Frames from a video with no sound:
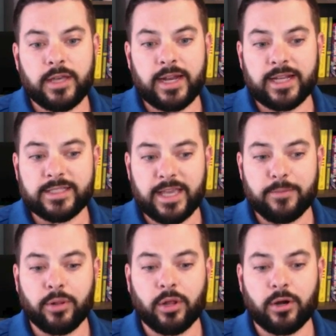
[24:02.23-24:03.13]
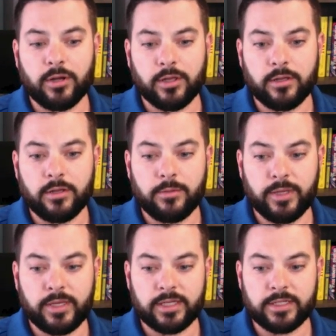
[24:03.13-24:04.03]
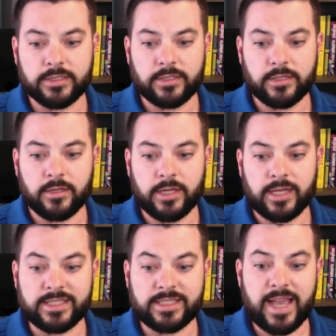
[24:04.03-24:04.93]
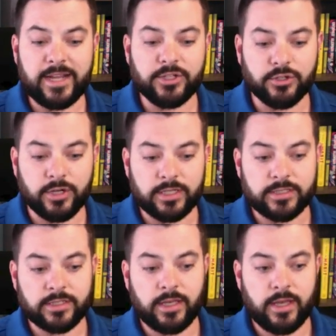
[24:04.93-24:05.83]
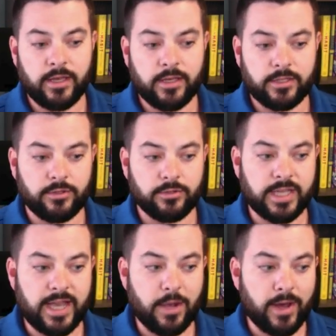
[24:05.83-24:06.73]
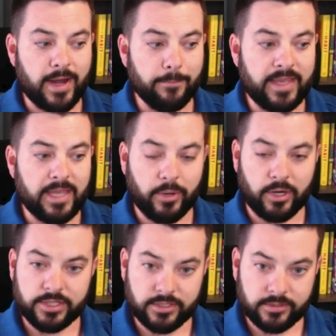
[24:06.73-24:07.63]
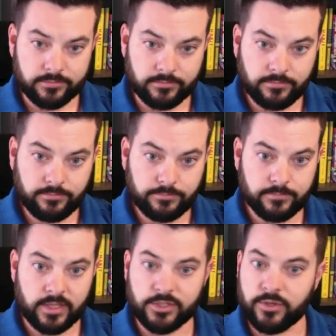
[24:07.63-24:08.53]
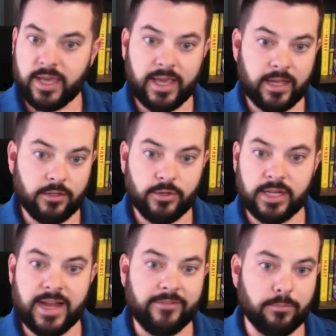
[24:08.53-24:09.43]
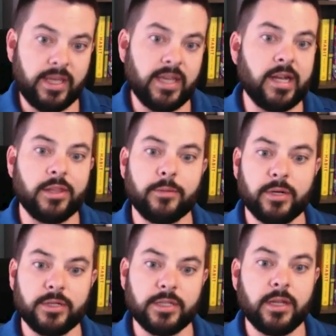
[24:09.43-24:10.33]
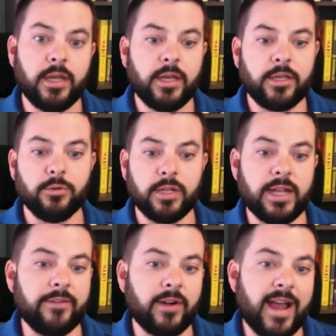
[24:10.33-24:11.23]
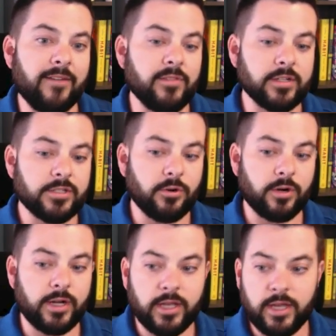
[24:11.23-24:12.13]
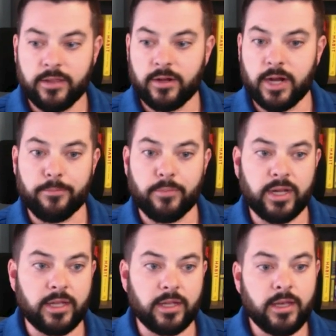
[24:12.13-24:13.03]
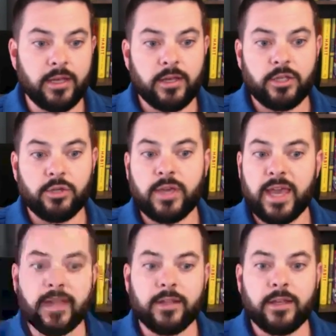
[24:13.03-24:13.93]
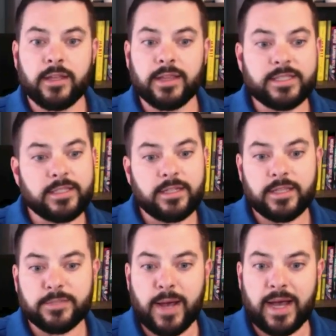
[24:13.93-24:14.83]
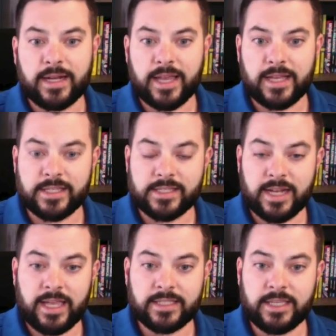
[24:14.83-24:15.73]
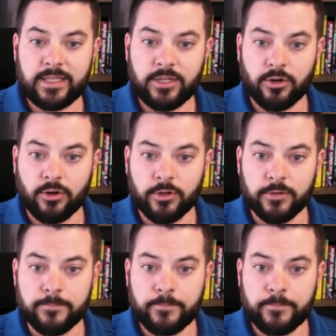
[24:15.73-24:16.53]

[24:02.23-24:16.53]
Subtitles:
And I say plural because it's dangerous to say I want to be a person, because you can't. You can never be another person. You will never have their story, their upbringing. You can't listen to this podcast as an 18-year-old